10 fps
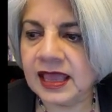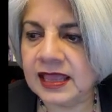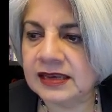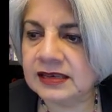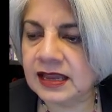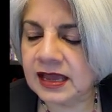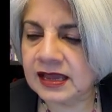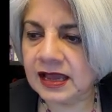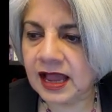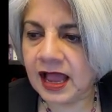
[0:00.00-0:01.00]
And
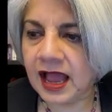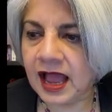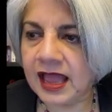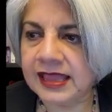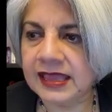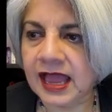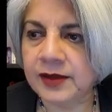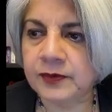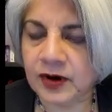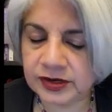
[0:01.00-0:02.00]
I
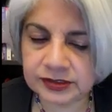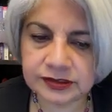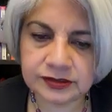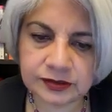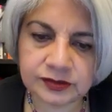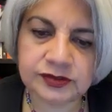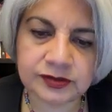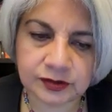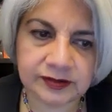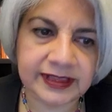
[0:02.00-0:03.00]
I want you
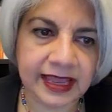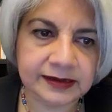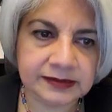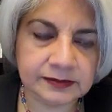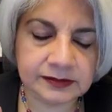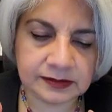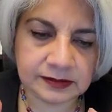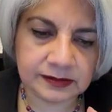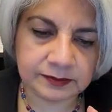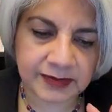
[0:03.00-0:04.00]
to know that
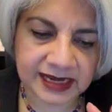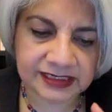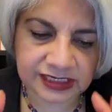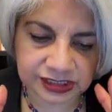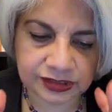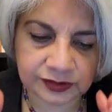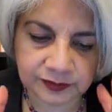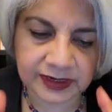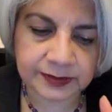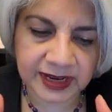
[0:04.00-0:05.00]
meditation,
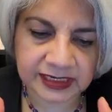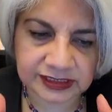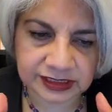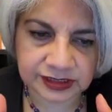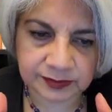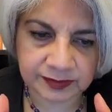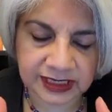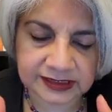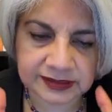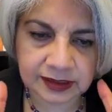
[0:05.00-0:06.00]
the word meditation
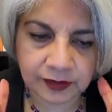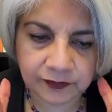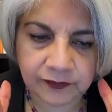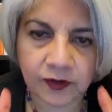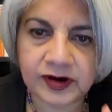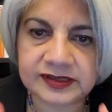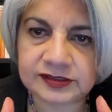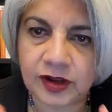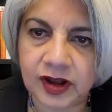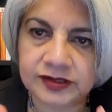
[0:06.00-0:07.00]
means
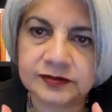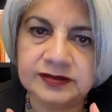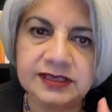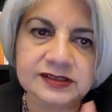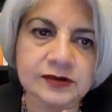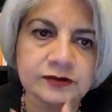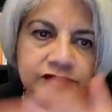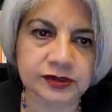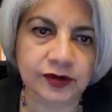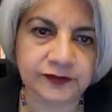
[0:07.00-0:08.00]
focus thought to the
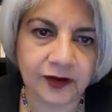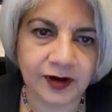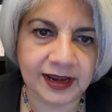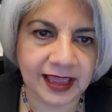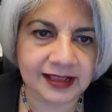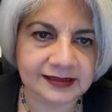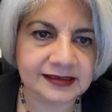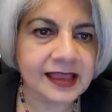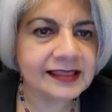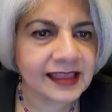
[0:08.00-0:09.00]
exclusion of all
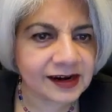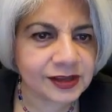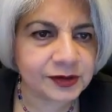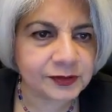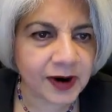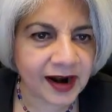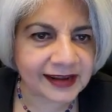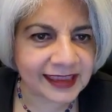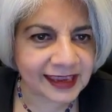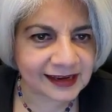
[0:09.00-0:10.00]
else. There you
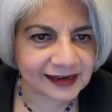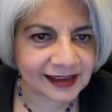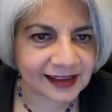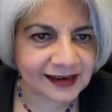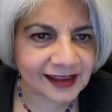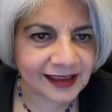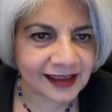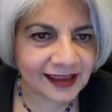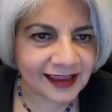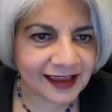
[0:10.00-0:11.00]
are, Caitlin.
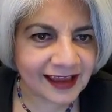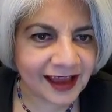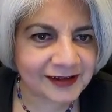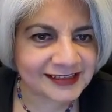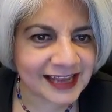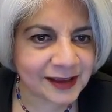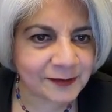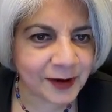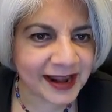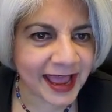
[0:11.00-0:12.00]
I was
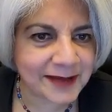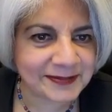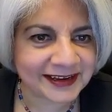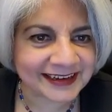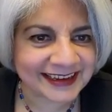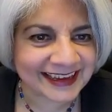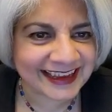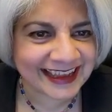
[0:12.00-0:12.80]
like, what happened?